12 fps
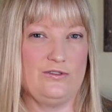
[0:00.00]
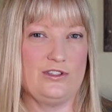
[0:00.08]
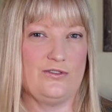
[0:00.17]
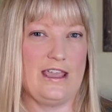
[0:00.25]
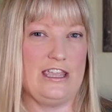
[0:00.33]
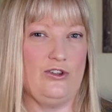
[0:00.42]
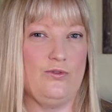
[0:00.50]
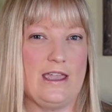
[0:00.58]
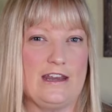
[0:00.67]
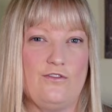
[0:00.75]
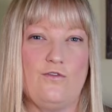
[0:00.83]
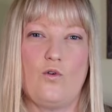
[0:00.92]
so that you
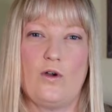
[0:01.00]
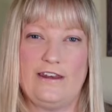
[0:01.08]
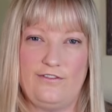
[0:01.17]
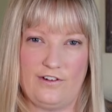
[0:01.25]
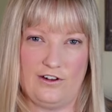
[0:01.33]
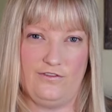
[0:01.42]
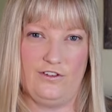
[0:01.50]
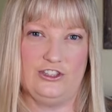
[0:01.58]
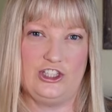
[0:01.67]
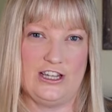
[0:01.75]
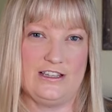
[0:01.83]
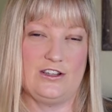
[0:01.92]
can avoid fearful
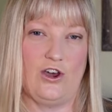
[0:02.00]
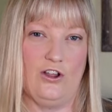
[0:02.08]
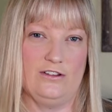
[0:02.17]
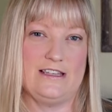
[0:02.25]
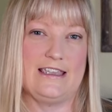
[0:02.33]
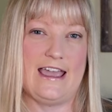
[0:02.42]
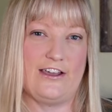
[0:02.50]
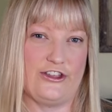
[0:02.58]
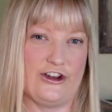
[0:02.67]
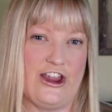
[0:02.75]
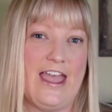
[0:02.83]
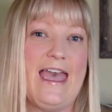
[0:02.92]
chicks
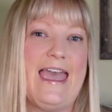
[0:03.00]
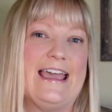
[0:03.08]
altogether.